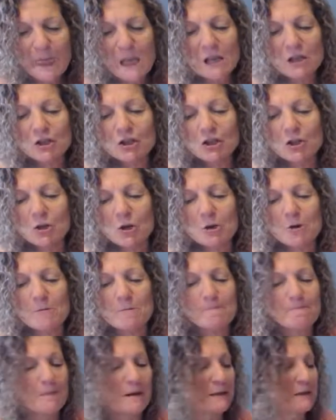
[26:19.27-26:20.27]

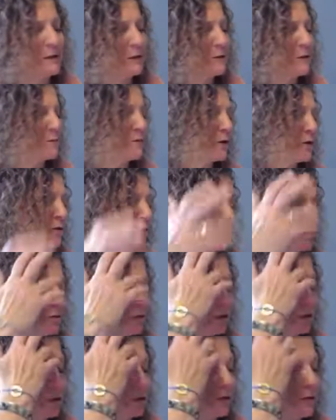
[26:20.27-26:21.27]
So my dear
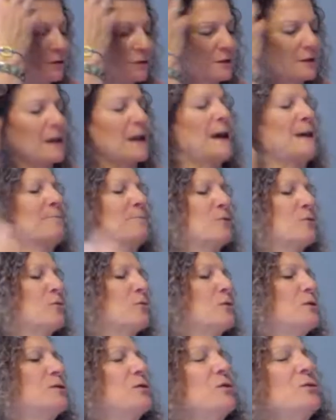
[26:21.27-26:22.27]
Virgos, Taurus,
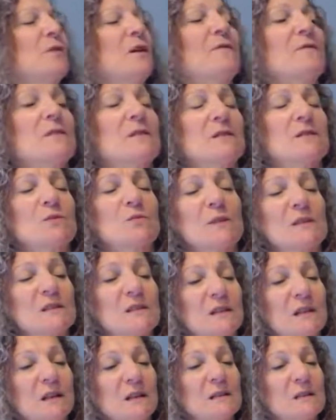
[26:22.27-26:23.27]
Capricorns, whoever this
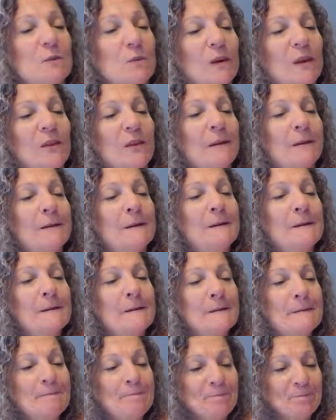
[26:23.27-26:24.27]
resonates with,
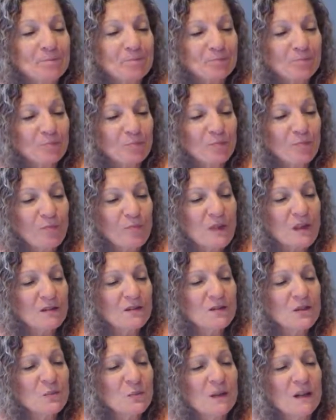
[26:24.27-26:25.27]

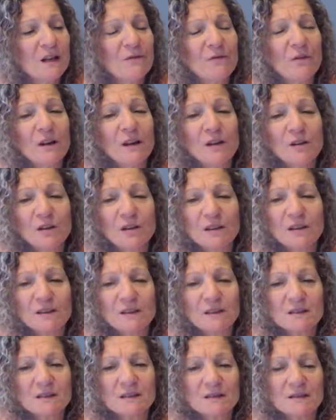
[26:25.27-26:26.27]
because whenever I look at
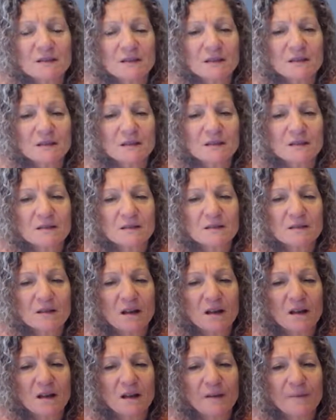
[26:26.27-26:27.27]
this
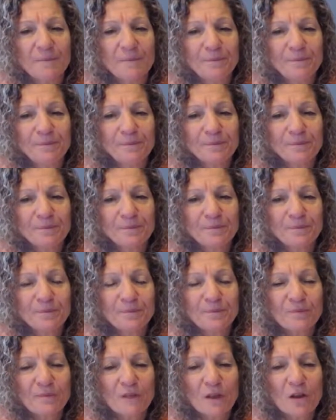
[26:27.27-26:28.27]

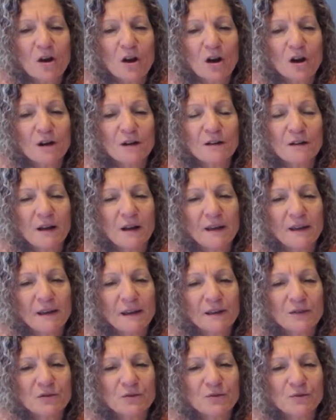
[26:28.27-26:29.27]
card, I
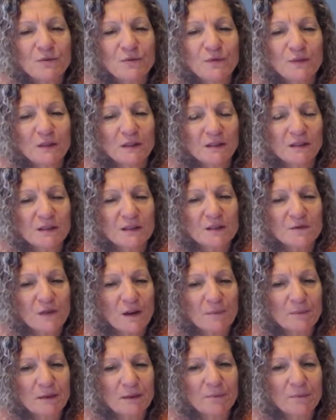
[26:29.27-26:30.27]
get 2 feelings
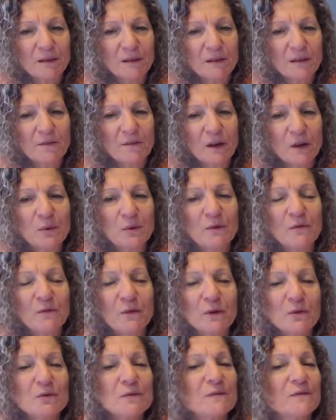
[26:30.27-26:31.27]
from it. But the very
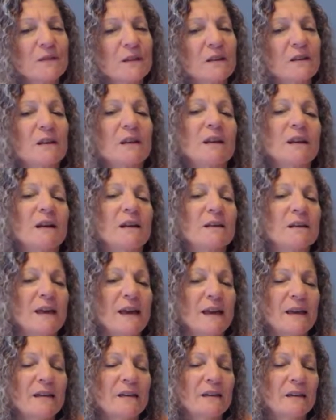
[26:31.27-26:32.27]
first feeling I
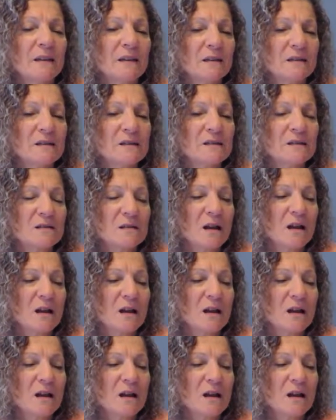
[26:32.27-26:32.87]
get is